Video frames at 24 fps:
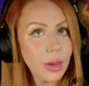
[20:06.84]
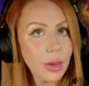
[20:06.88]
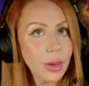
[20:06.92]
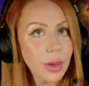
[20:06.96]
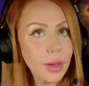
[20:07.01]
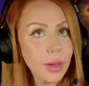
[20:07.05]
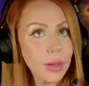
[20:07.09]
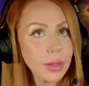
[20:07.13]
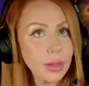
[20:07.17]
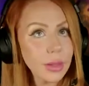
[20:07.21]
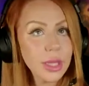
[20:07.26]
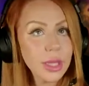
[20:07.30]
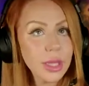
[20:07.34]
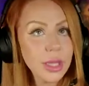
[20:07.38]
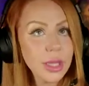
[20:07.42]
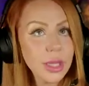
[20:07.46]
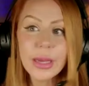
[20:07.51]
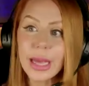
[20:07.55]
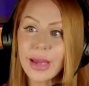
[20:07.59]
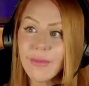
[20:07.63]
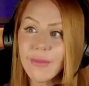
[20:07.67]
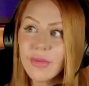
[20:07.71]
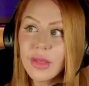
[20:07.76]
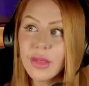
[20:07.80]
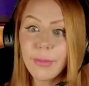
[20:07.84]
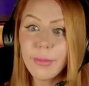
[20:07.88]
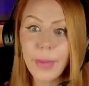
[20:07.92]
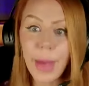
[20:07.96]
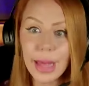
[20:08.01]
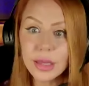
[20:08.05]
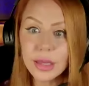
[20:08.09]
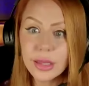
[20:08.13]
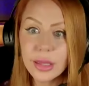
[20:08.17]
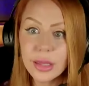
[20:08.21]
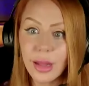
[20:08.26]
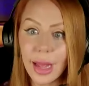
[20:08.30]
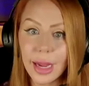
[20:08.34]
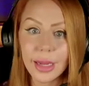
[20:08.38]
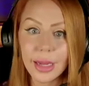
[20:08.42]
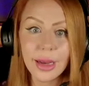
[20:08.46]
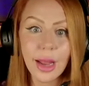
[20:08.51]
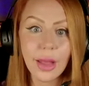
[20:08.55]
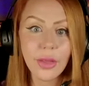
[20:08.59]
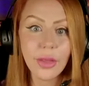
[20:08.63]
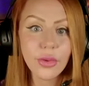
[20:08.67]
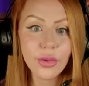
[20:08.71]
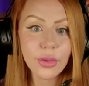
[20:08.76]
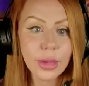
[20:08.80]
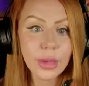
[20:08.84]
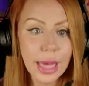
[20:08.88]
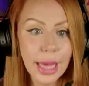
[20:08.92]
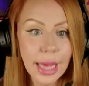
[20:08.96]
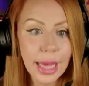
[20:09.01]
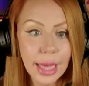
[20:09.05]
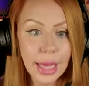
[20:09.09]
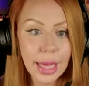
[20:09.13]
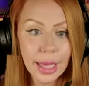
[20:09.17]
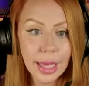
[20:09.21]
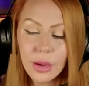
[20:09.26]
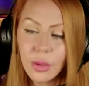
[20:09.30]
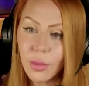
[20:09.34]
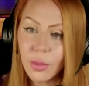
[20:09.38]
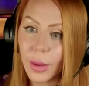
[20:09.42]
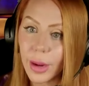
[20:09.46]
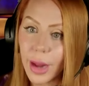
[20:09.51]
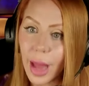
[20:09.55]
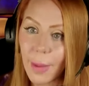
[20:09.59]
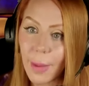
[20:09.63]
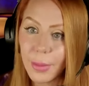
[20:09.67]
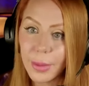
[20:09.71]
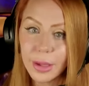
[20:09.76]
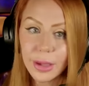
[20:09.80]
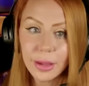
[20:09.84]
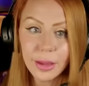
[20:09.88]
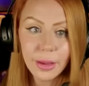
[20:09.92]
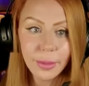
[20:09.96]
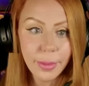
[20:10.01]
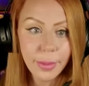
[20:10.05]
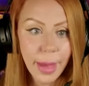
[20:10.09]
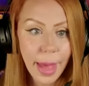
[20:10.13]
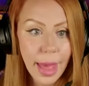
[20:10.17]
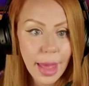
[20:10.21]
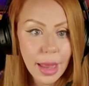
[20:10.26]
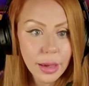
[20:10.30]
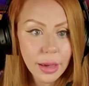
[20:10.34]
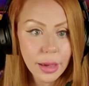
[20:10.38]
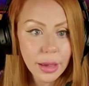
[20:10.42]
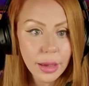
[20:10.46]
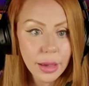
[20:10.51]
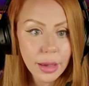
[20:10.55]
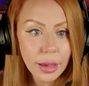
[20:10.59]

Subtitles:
Did we give the bed to like another kid? What happened to the bed?